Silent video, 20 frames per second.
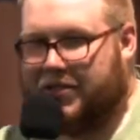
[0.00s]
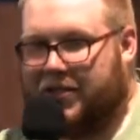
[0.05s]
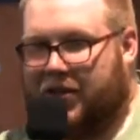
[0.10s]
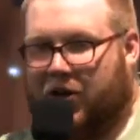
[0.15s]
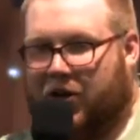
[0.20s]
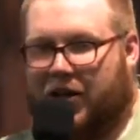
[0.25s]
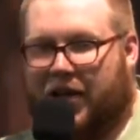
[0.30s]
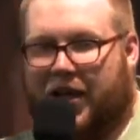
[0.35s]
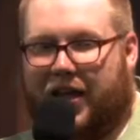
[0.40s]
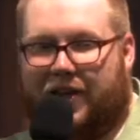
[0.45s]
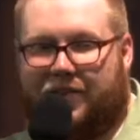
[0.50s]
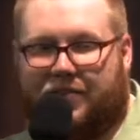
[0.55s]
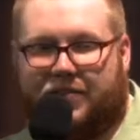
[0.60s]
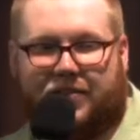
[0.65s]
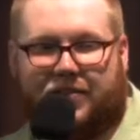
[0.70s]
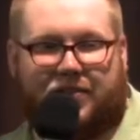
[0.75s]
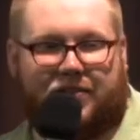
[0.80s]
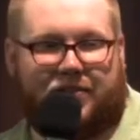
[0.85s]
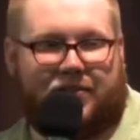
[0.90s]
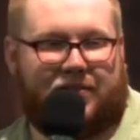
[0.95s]
is in our
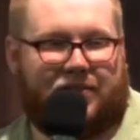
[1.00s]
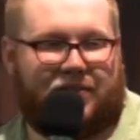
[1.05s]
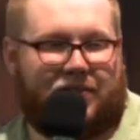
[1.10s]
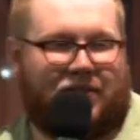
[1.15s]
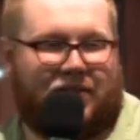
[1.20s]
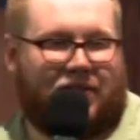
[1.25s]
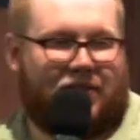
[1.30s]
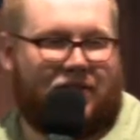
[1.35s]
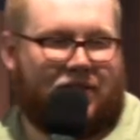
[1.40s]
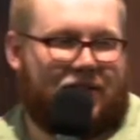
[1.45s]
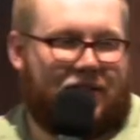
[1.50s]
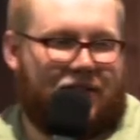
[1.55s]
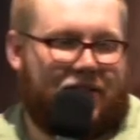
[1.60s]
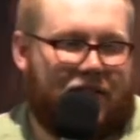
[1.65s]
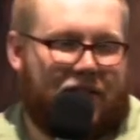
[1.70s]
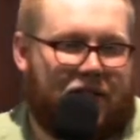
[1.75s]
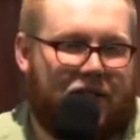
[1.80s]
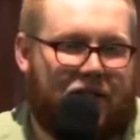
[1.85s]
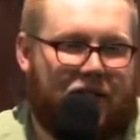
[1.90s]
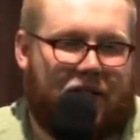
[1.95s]
lives.
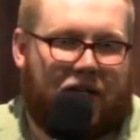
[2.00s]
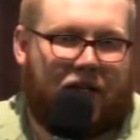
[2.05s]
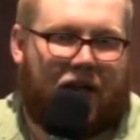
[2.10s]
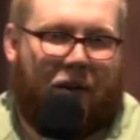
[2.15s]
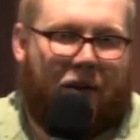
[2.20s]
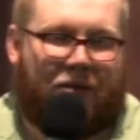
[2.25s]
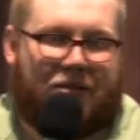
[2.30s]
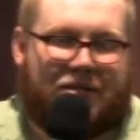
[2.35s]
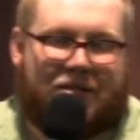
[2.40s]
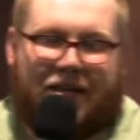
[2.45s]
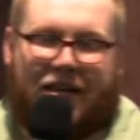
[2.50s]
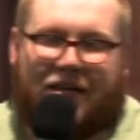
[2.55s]
I'm going to